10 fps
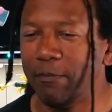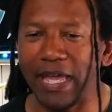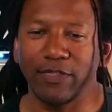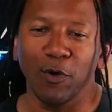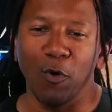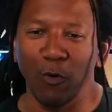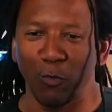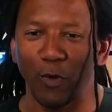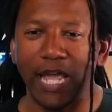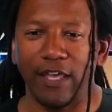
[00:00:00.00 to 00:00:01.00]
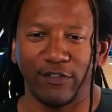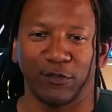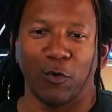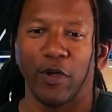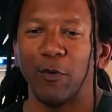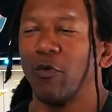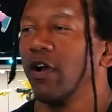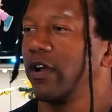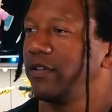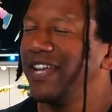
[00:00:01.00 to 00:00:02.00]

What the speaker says: Yeah, make the whole Rey story work.